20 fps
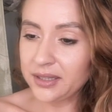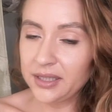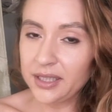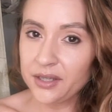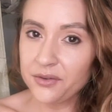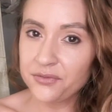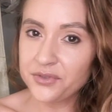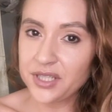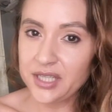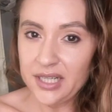
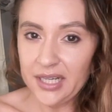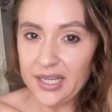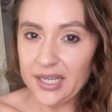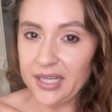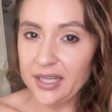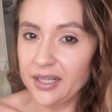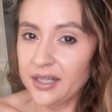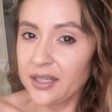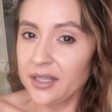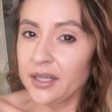lifted
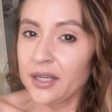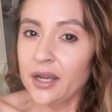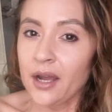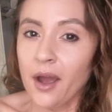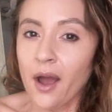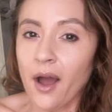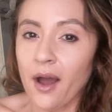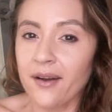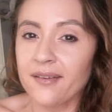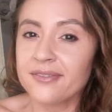it
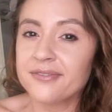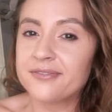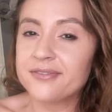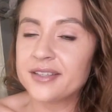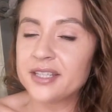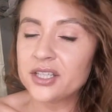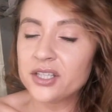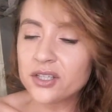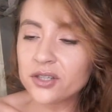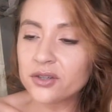a
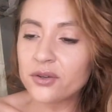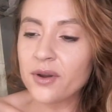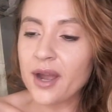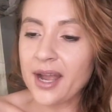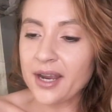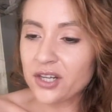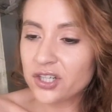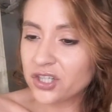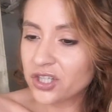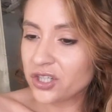few
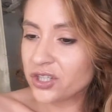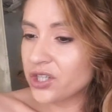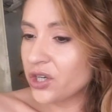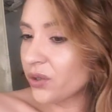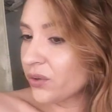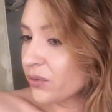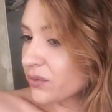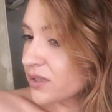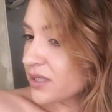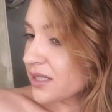extra
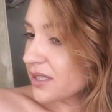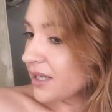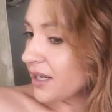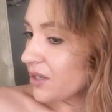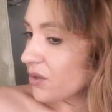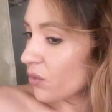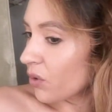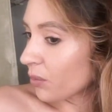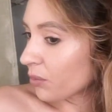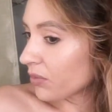tones than
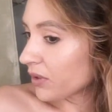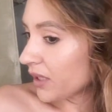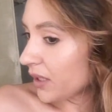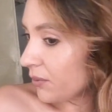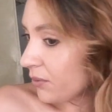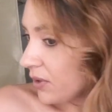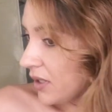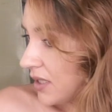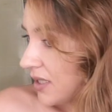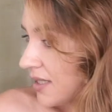I normally
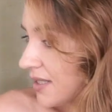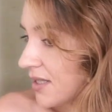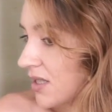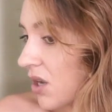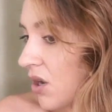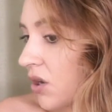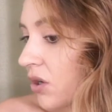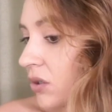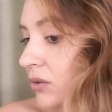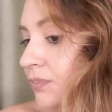would.
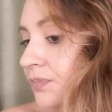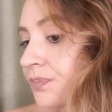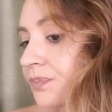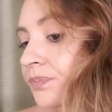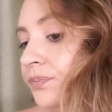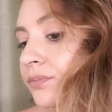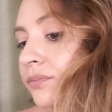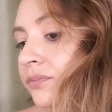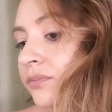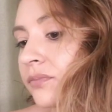So
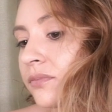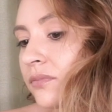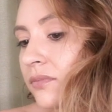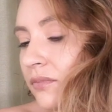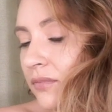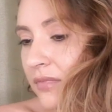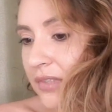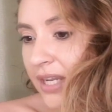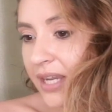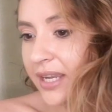
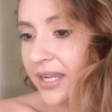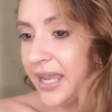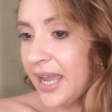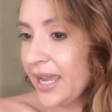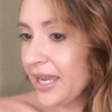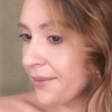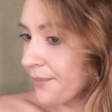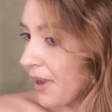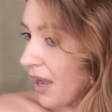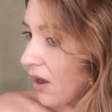it
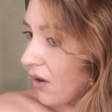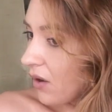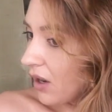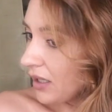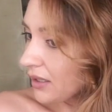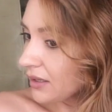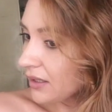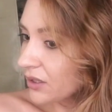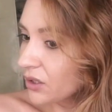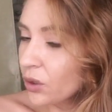came out
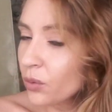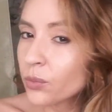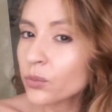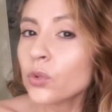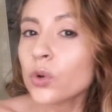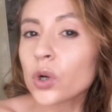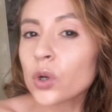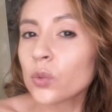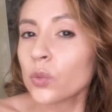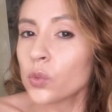a little
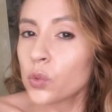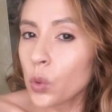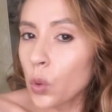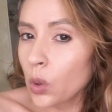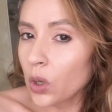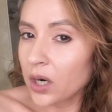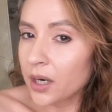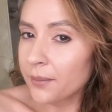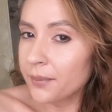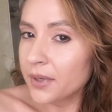more
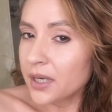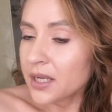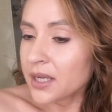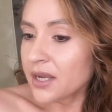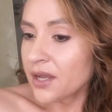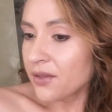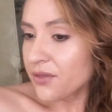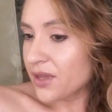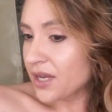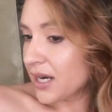warm
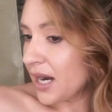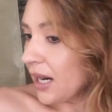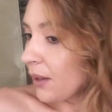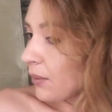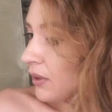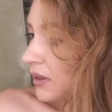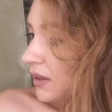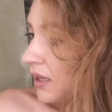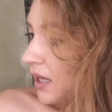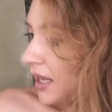than I
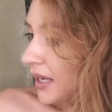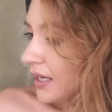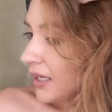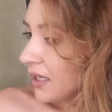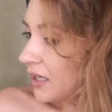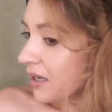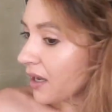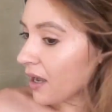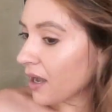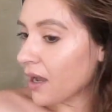would
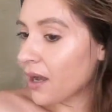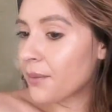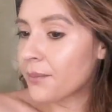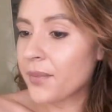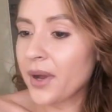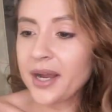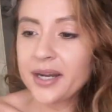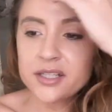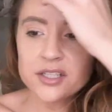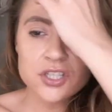like.
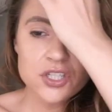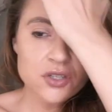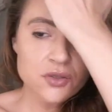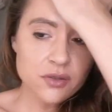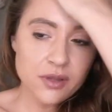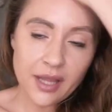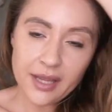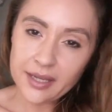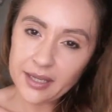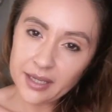I
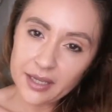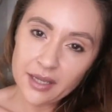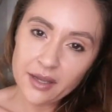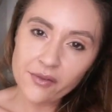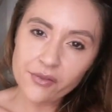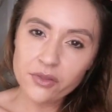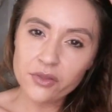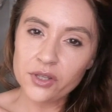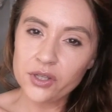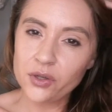do like it
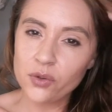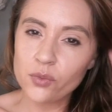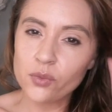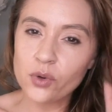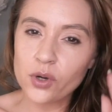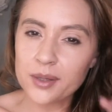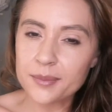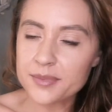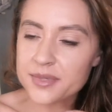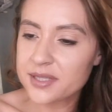a little
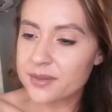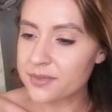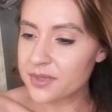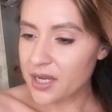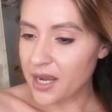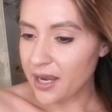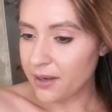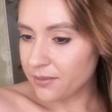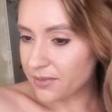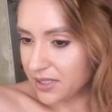warm
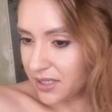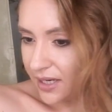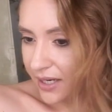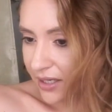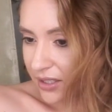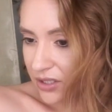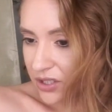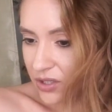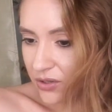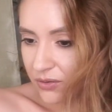sometimes, and I
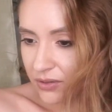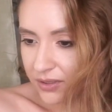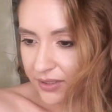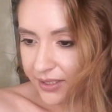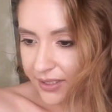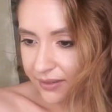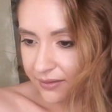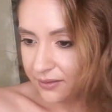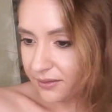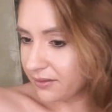could
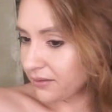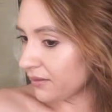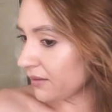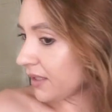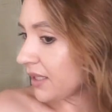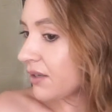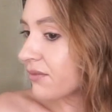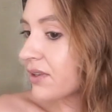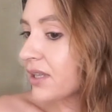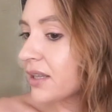totally
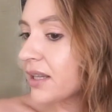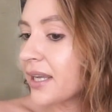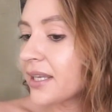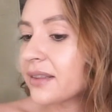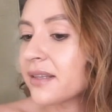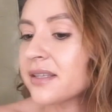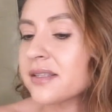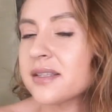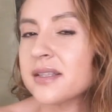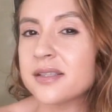leave it like
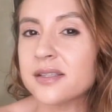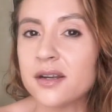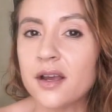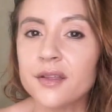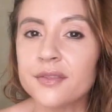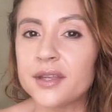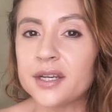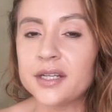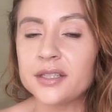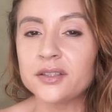this. It's
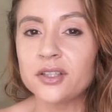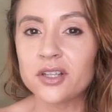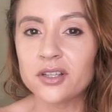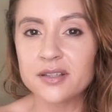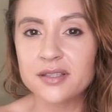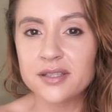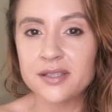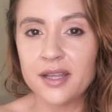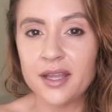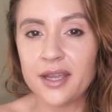not that it
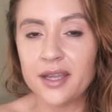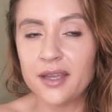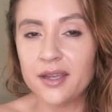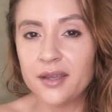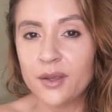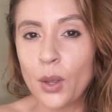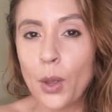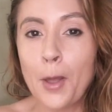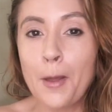looks like